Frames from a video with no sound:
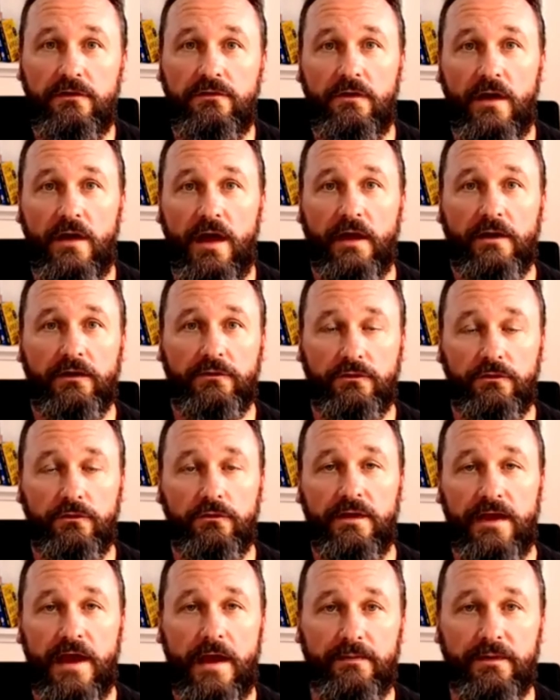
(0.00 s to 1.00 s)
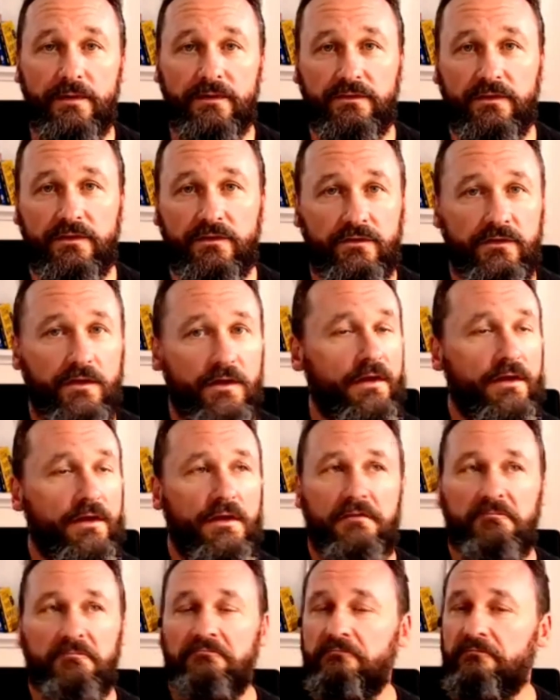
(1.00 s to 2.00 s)
you how to do the app business.
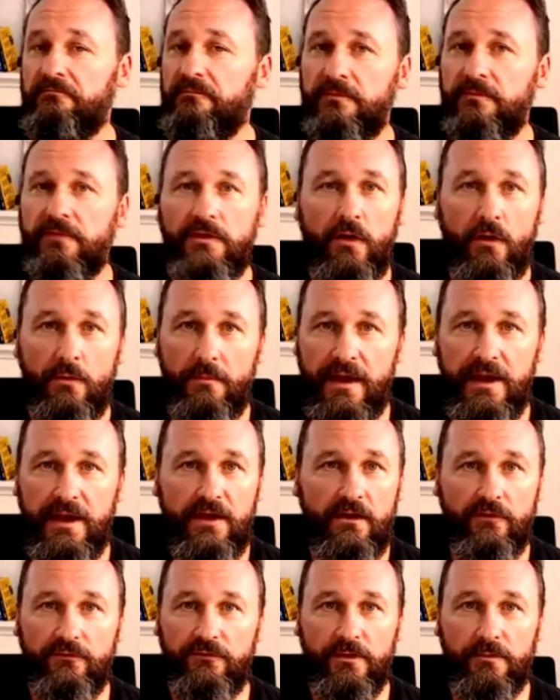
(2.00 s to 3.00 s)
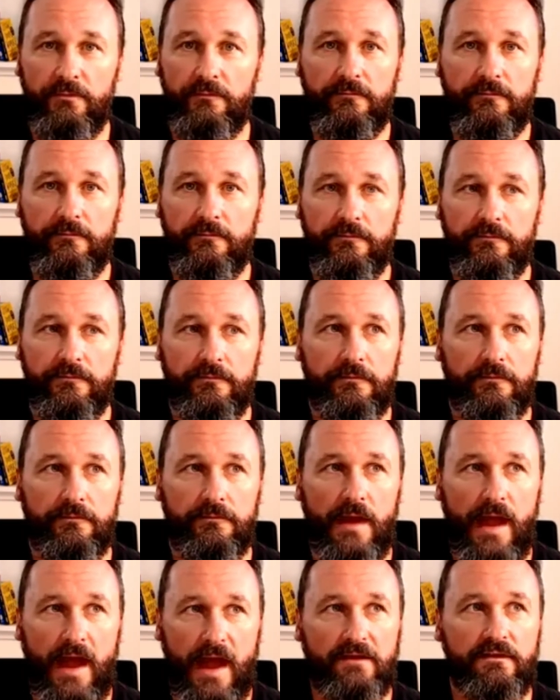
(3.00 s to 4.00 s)
Not many of them
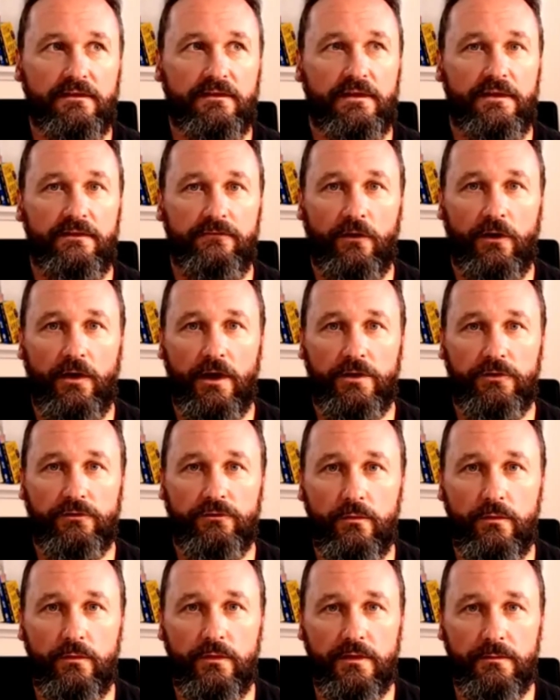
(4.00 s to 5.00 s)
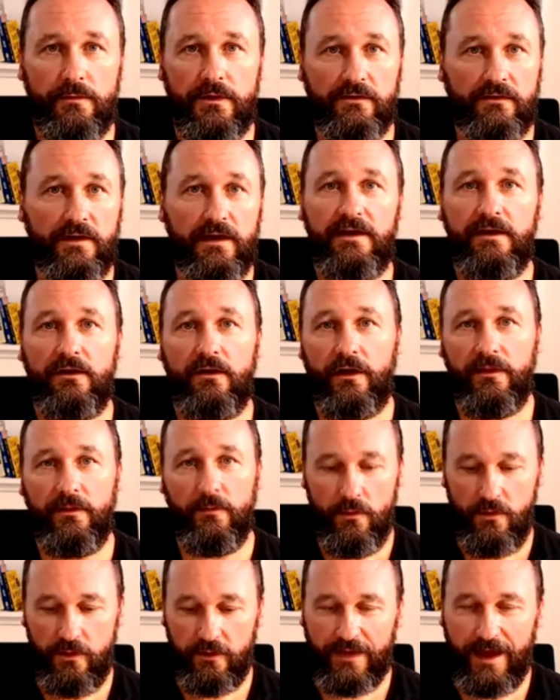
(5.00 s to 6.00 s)
actually followed through with it because they didn't like the
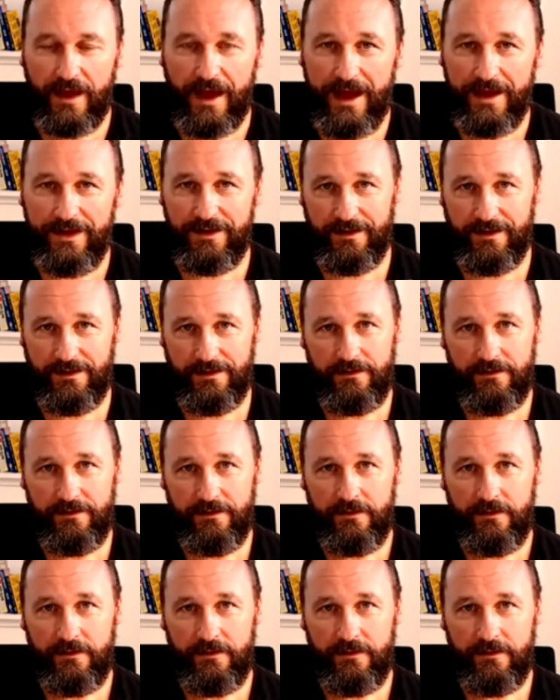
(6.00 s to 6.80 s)
work. They hated it.